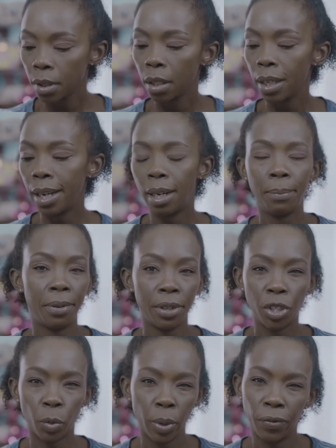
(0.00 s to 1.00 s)
And I'm
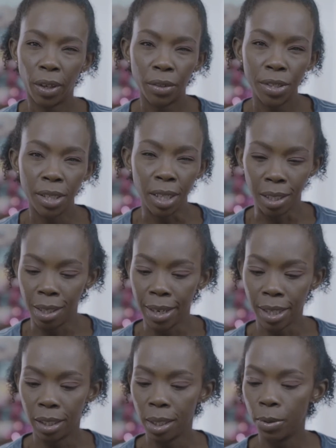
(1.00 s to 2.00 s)
pretty sure we've all seen
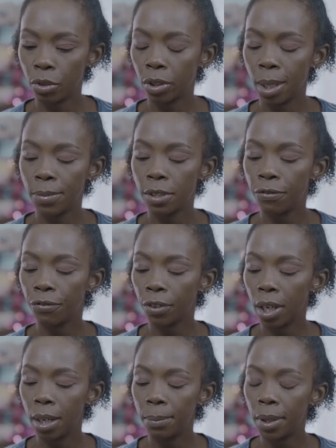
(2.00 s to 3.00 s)
like lip scrubs
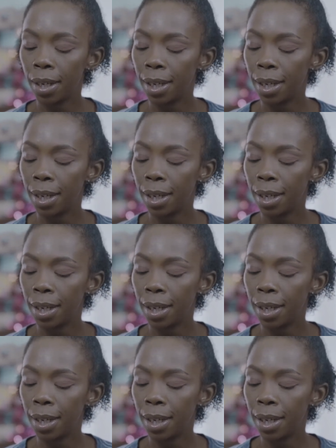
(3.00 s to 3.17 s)
from